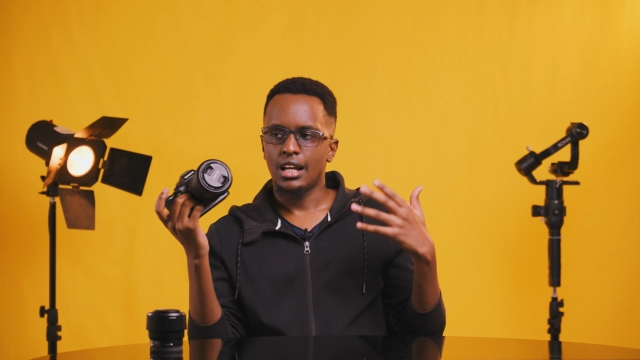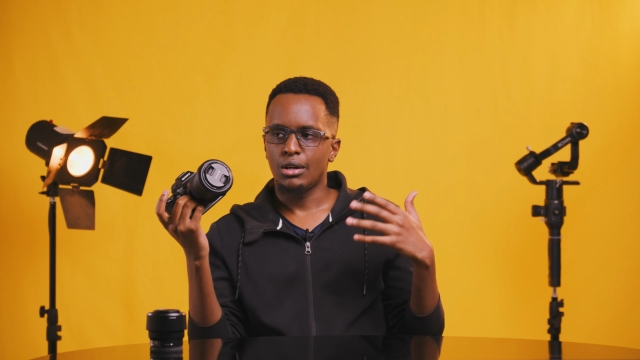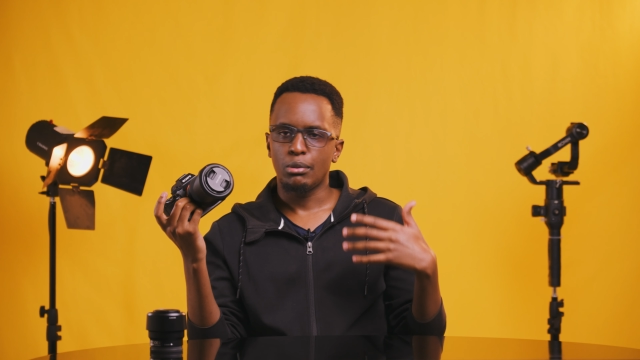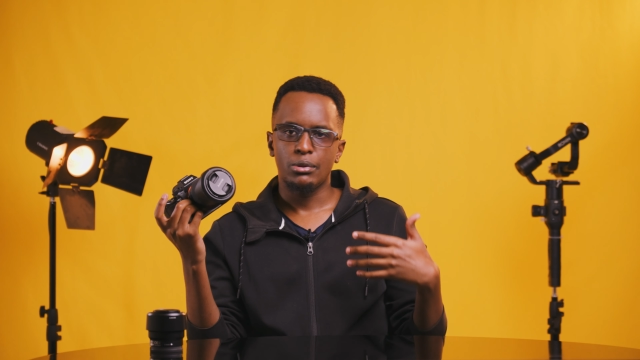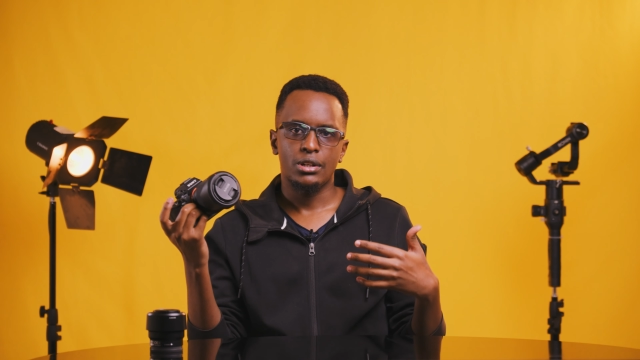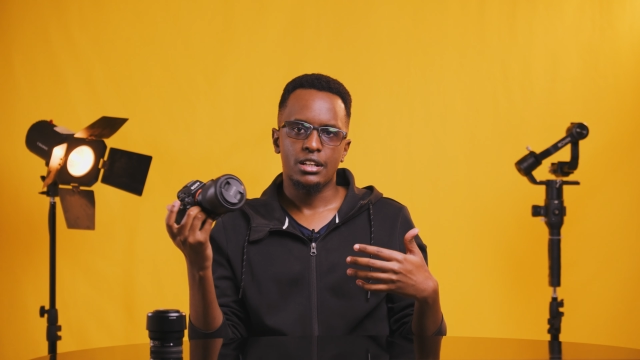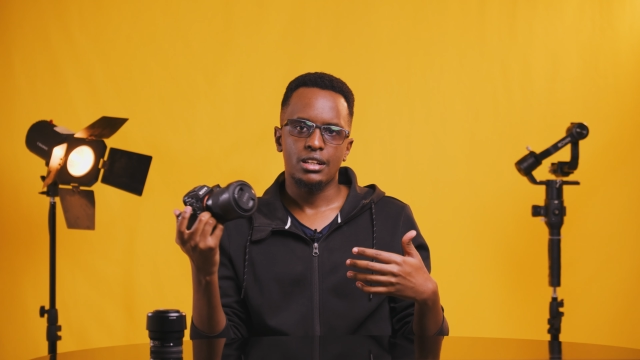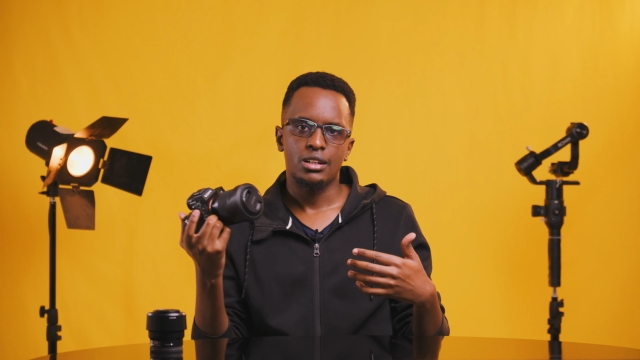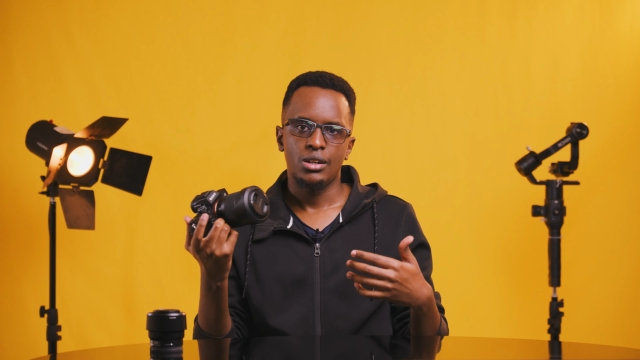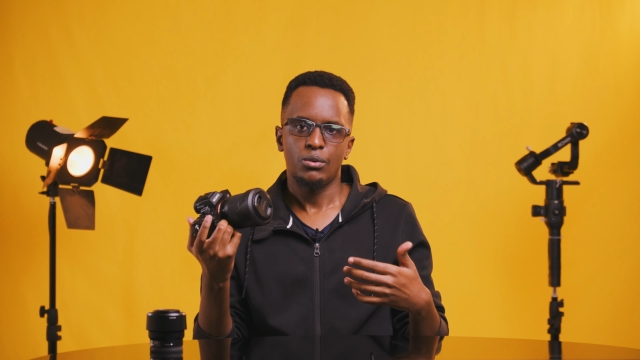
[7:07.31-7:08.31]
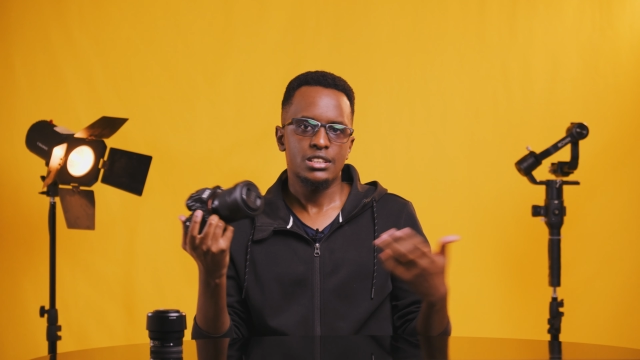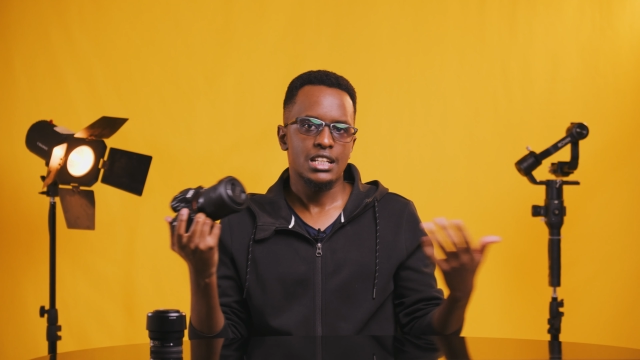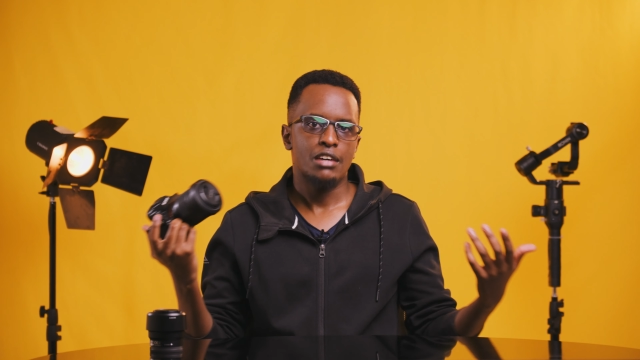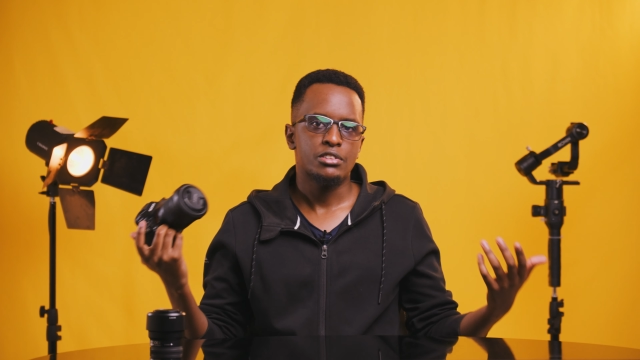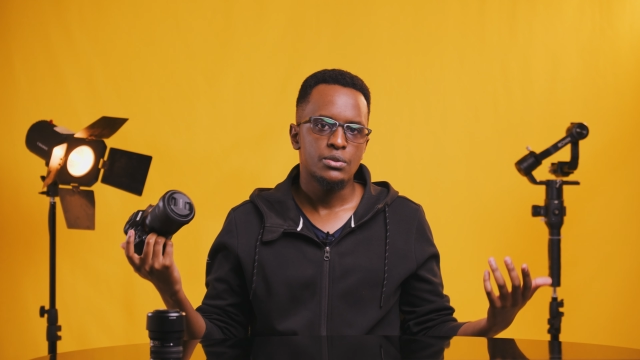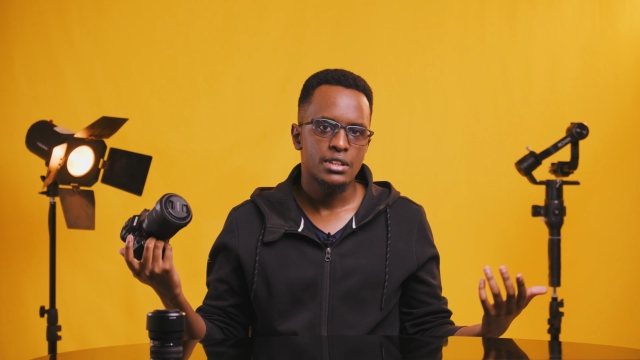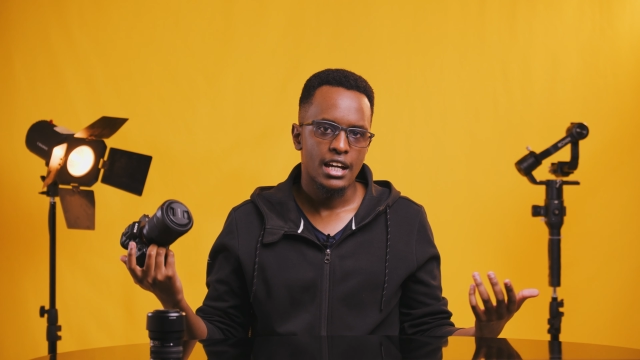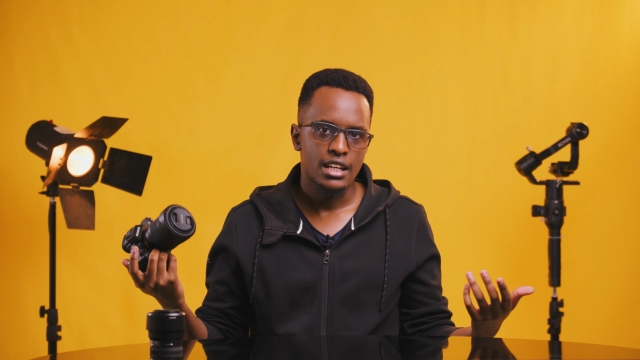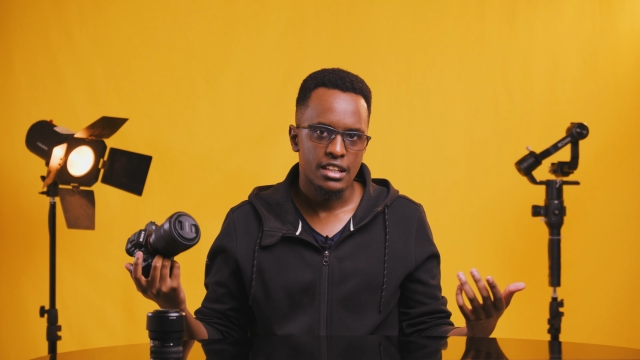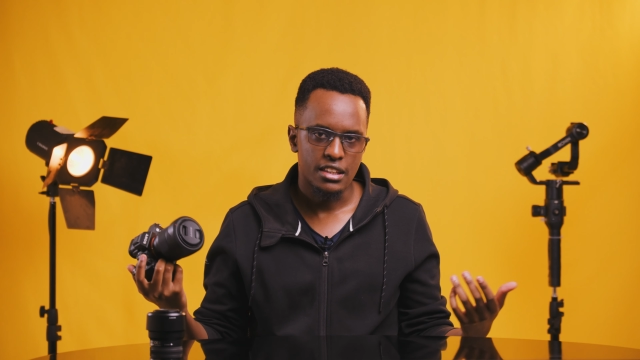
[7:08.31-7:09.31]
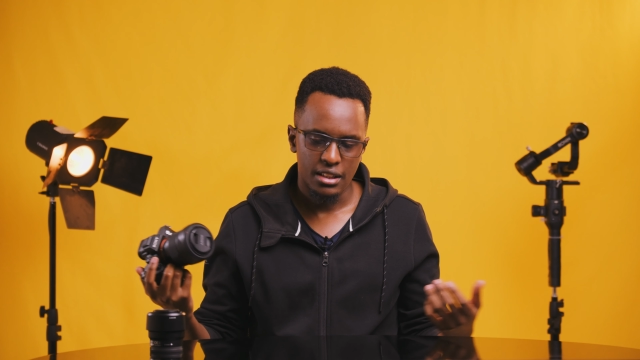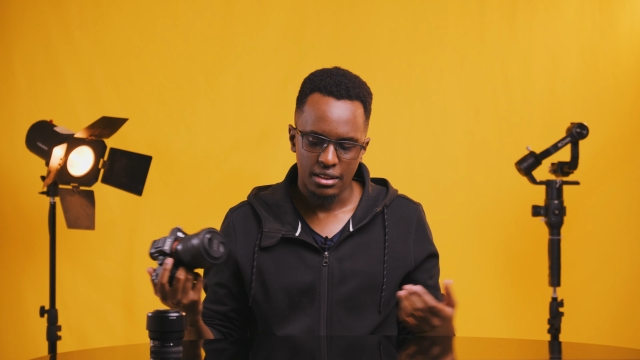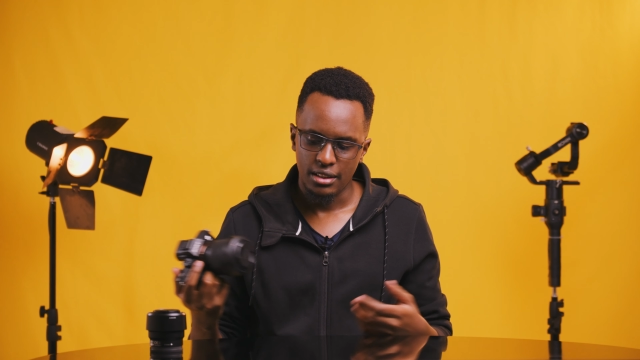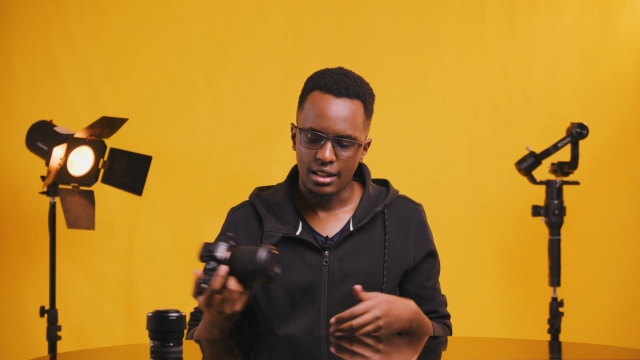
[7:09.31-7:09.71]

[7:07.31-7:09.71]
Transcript: Now you're probably wondering, what does that have to do with anything?